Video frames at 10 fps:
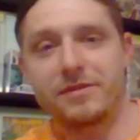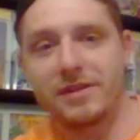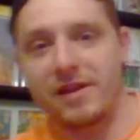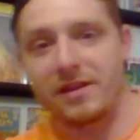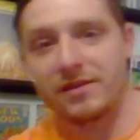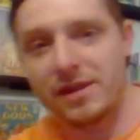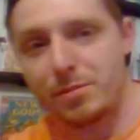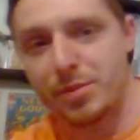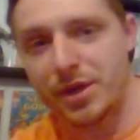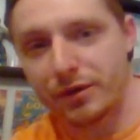Look at that. Look at
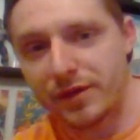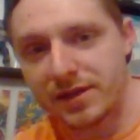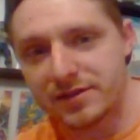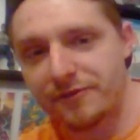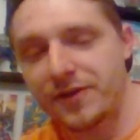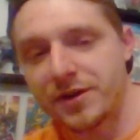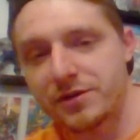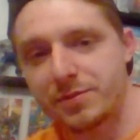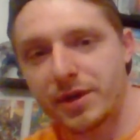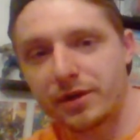that beard. That's a
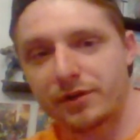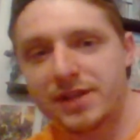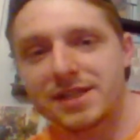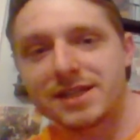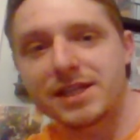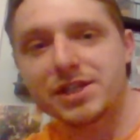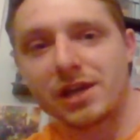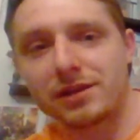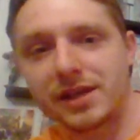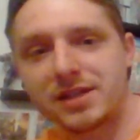fierce beard. That's a
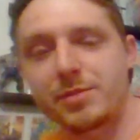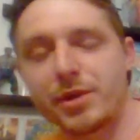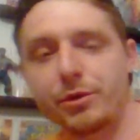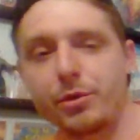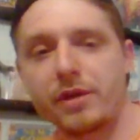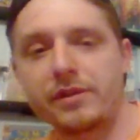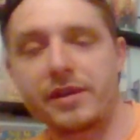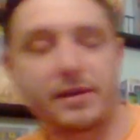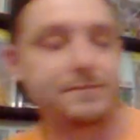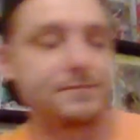DJ Lynx beard right
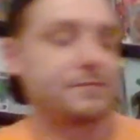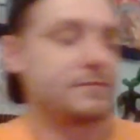there.